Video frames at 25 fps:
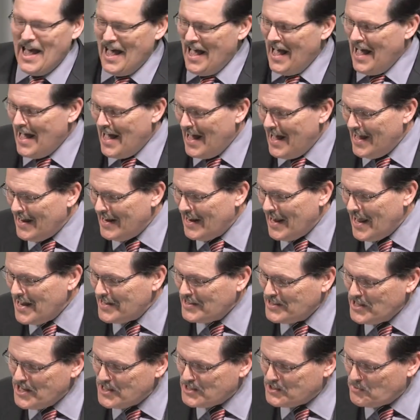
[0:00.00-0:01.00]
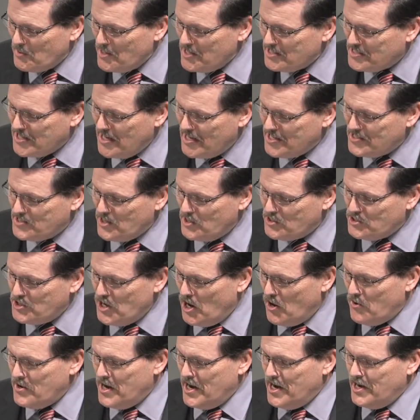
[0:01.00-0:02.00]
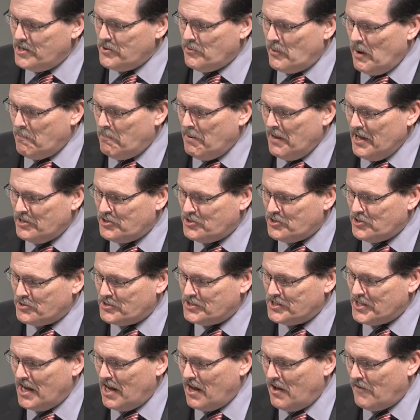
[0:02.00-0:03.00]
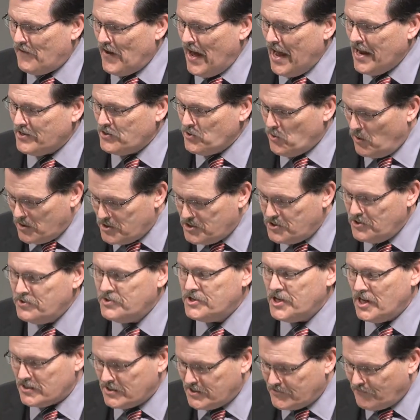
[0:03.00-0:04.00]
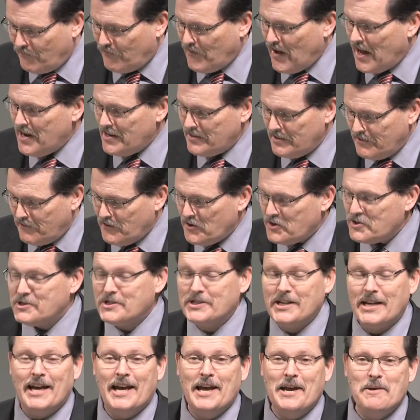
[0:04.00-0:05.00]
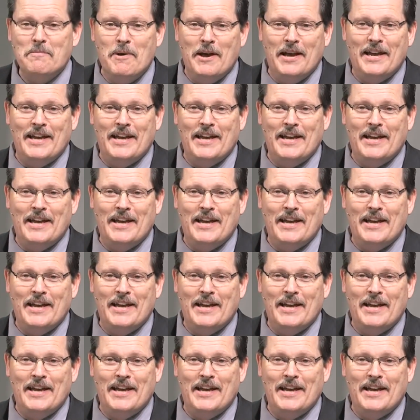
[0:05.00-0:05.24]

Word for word: I like this one. It says, There's no need to repeat yourself. I ignored you just fine the first time.